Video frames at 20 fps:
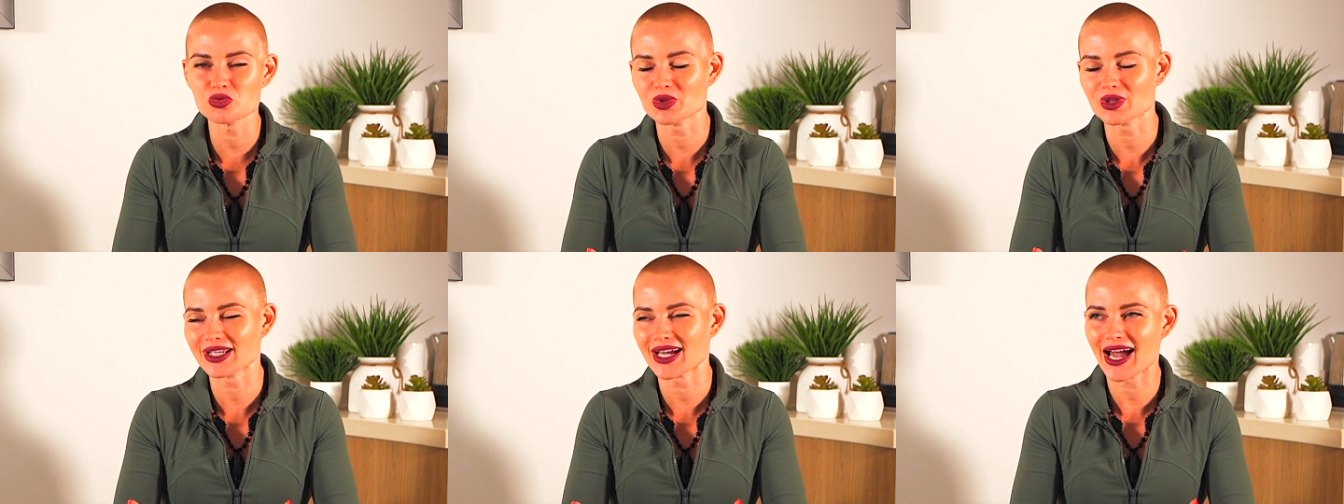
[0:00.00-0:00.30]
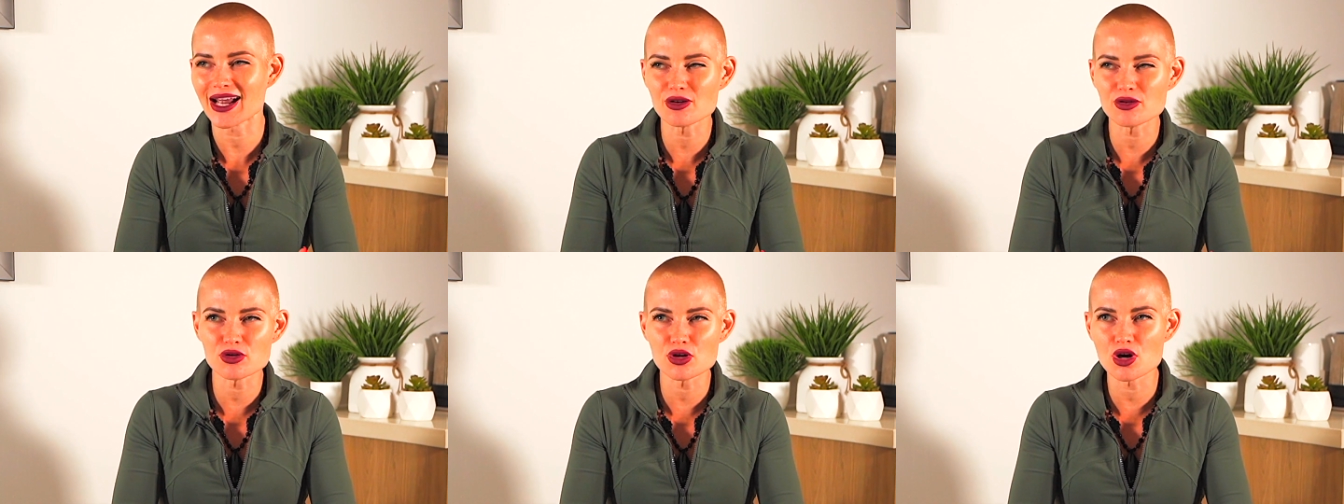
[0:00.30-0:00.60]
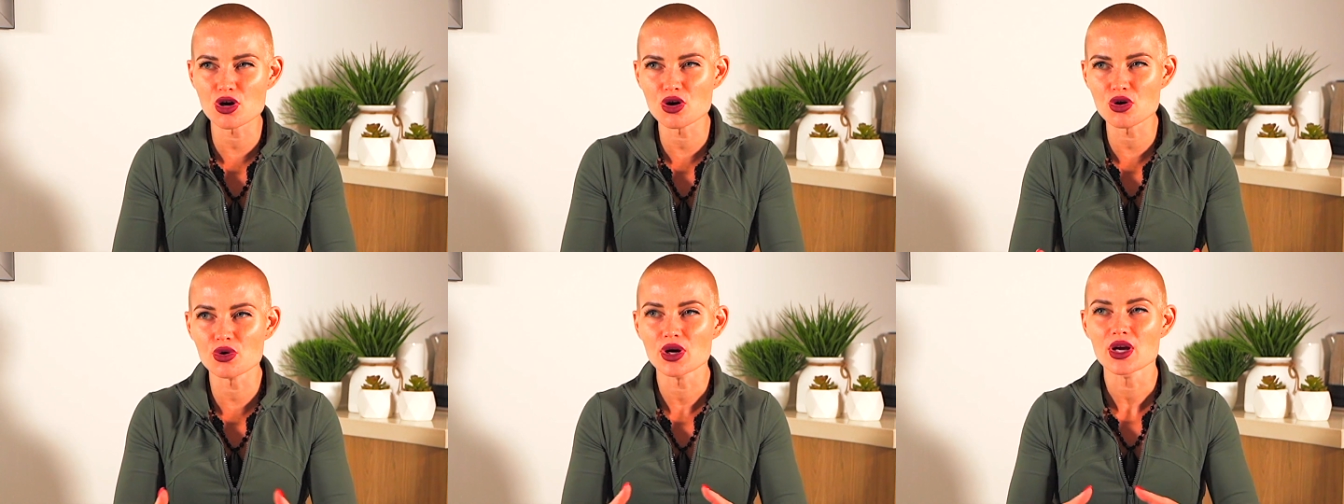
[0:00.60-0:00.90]
We're like, I don't
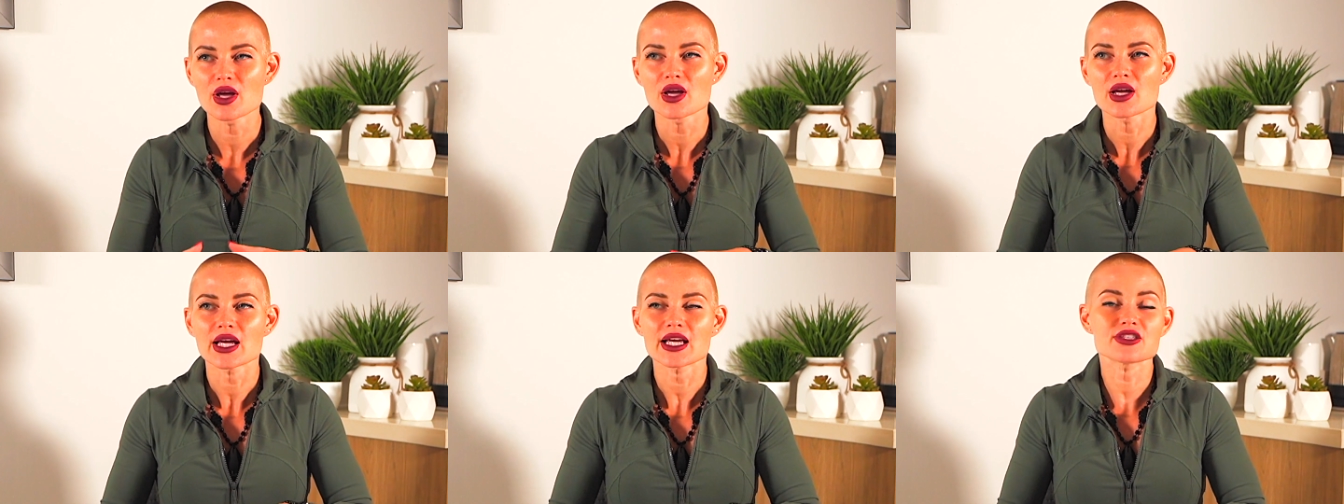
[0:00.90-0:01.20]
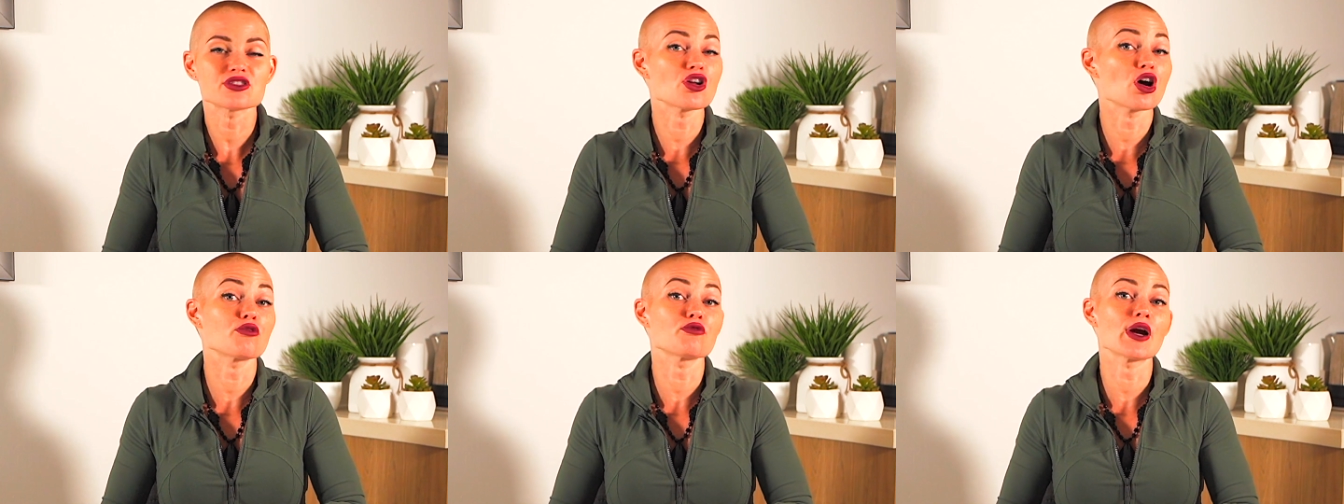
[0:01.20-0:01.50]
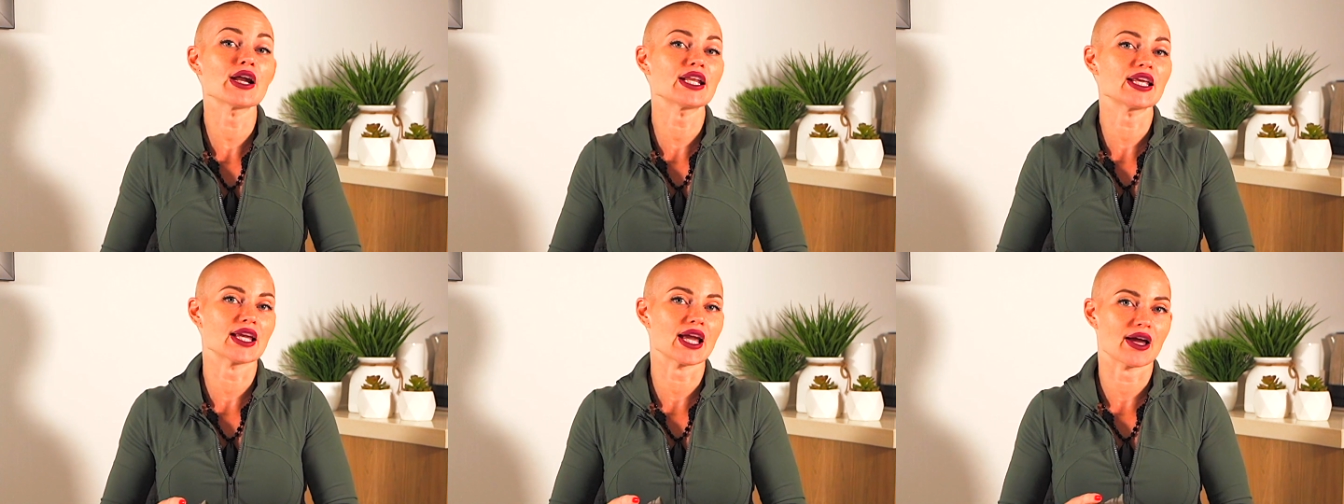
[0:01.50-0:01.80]
know, it's not
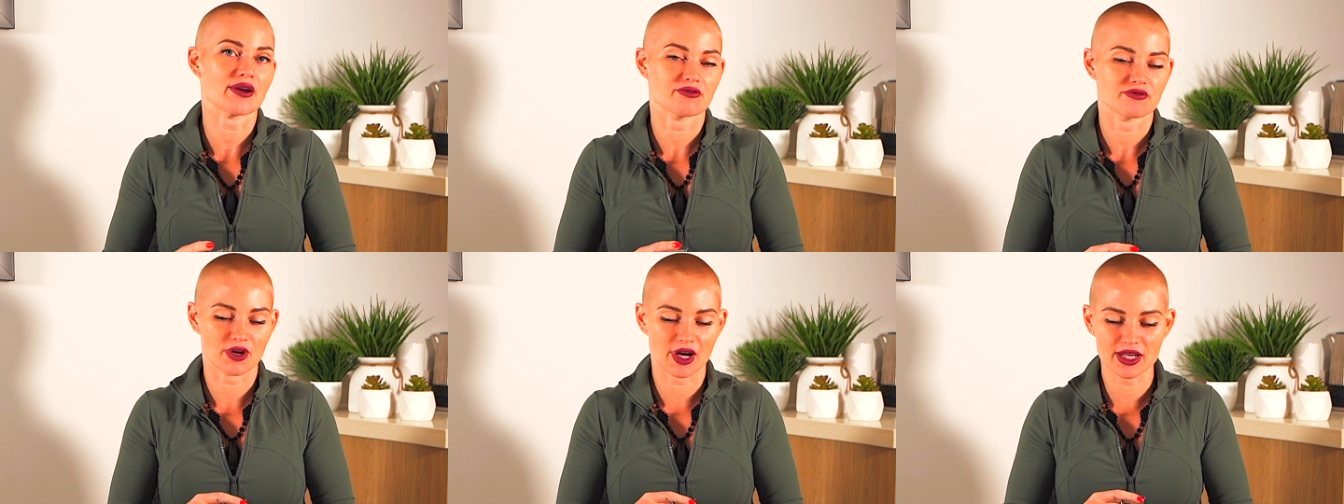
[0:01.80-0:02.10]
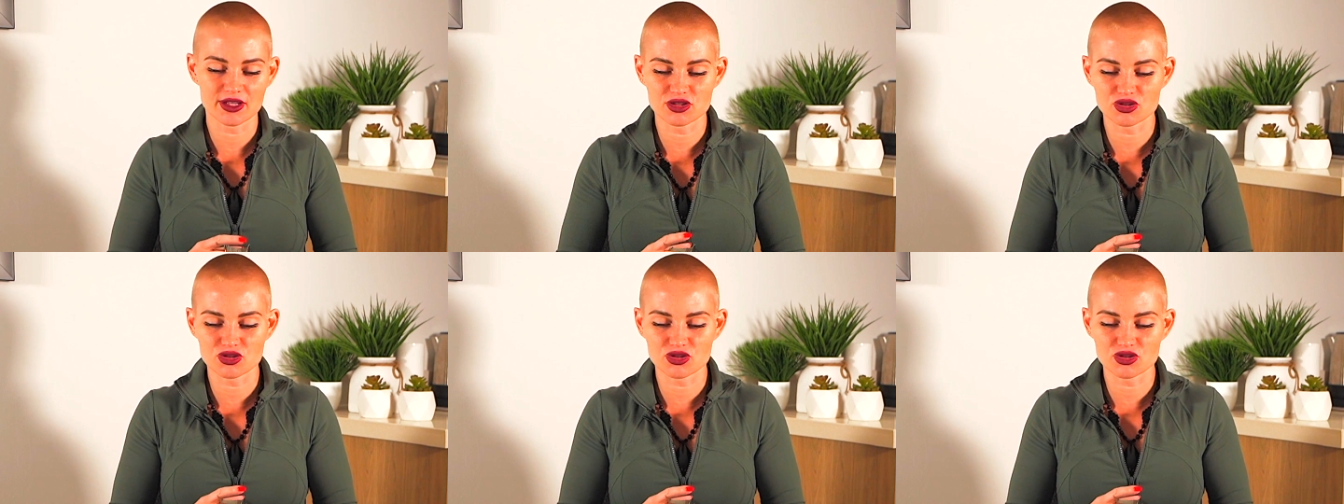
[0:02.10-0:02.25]
ready yet, right?